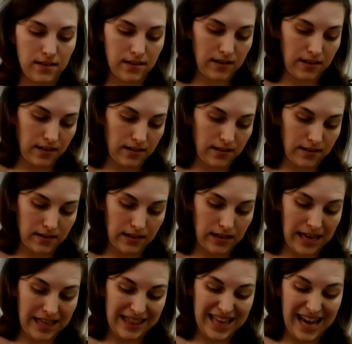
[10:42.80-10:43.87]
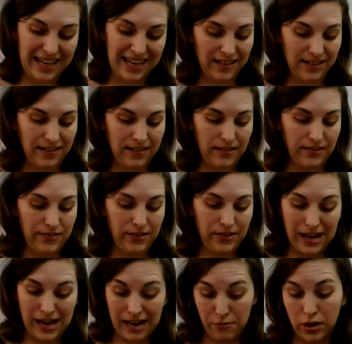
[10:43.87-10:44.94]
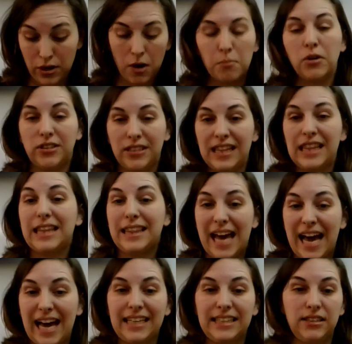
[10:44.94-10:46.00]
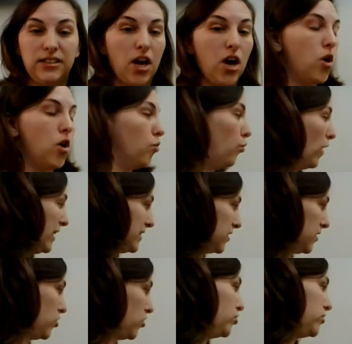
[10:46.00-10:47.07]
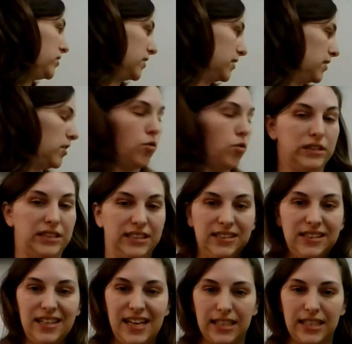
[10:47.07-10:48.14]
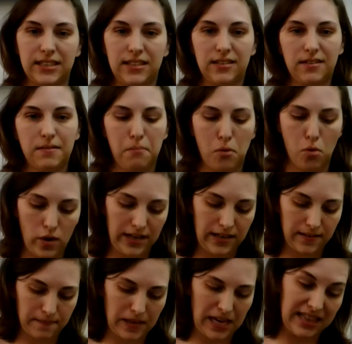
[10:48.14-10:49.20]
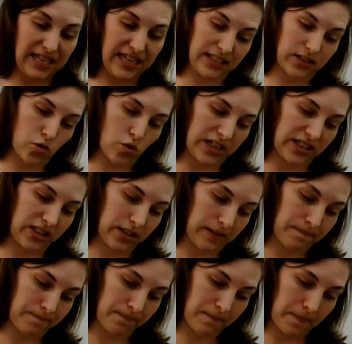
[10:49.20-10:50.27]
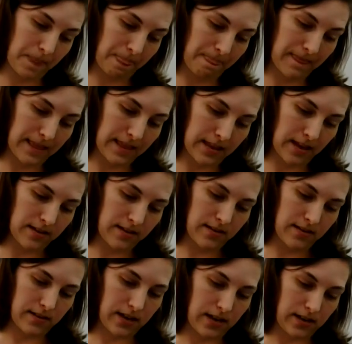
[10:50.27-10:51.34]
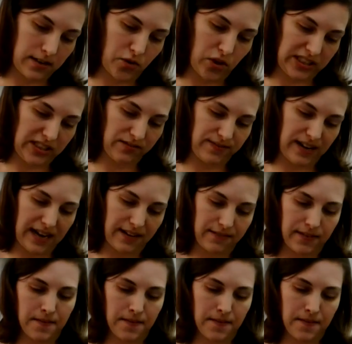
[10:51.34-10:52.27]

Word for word: Uh, and that, I would almost say that that is the resolution, which is the next point and the next question. Uh, question five